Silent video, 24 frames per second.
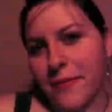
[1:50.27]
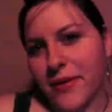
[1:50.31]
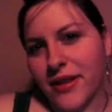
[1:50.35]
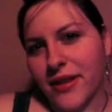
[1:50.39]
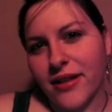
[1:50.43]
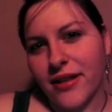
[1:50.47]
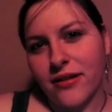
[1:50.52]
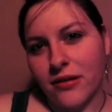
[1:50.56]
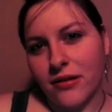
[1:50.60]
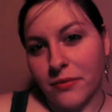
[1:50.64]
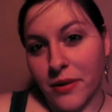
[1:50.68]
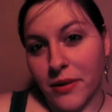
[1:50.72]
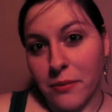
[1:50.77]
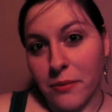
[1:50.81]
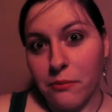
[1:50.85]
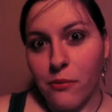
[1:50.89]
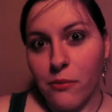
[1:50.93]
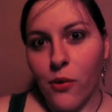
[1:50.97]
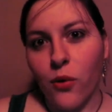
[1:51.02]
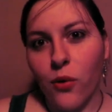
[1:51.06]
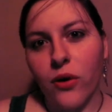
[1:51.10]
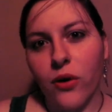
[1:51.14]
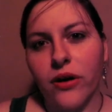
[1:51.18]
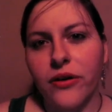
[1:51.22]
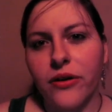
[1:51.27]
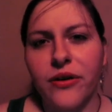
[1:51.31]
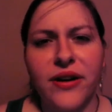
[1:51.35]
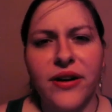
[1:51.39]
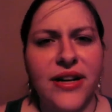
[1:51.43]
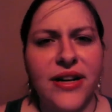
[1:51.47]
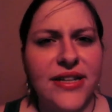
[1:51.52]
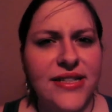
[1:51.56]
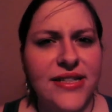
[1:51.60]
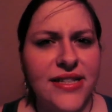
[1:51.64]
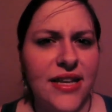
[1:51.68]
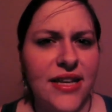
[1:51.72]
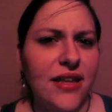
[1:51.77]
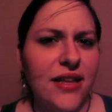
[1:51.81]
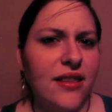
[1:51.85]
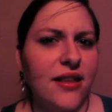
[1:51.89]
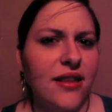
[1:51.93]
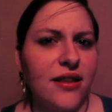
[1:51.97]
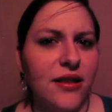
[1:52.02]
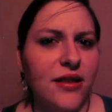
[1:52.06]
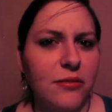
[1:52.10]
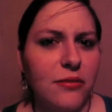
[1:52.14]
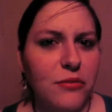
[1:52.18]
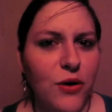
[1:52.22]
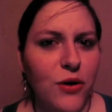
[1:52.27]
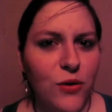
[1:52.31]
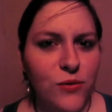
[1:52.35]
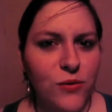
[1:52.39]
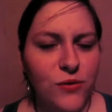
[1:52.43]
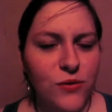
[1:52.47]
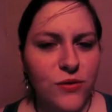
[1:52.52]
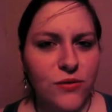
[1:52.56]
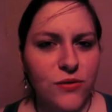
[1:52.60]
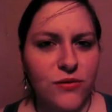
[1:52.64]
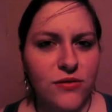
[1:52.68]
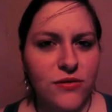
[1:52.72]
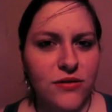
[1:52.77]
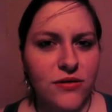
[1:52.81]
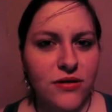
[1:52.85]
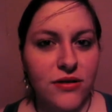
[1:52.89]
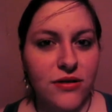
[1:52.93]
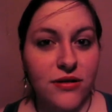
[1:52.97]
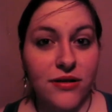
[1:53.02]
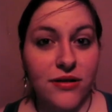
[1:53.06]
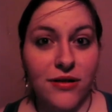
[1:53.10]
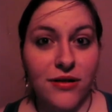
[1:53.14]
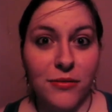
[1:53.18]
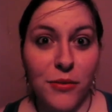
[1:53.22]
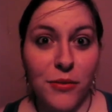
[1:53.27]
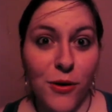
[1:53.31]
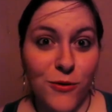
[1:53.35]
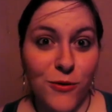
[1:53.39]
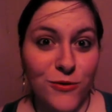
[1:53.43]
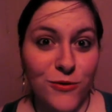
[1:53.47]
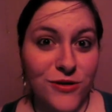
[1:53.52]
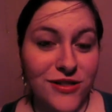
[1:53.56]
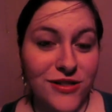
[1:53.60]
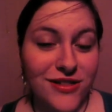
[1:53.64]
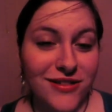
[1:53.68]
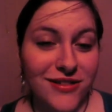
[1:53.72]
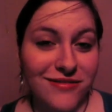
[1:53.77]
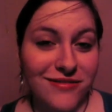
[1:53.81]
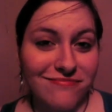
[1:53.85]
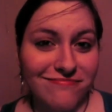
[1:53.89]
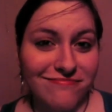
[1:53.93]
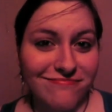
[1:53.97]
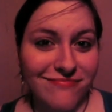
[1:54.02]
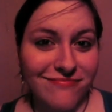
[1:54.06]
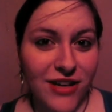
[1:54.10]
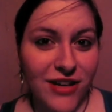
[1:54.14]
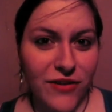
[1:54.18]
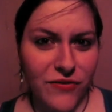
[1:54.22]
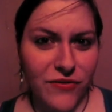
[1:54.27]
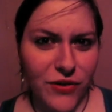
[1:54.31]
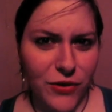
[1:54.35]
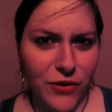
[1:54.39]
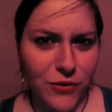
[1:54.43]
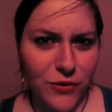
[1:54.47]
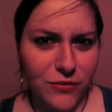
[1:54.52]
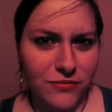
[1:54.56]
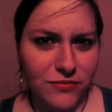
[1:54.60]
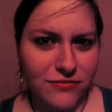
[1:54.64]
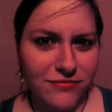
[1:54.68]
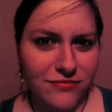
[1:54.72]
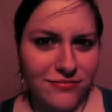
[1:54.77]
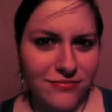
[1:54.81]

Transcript: I'm a little bit more crazy than the mo the most of you.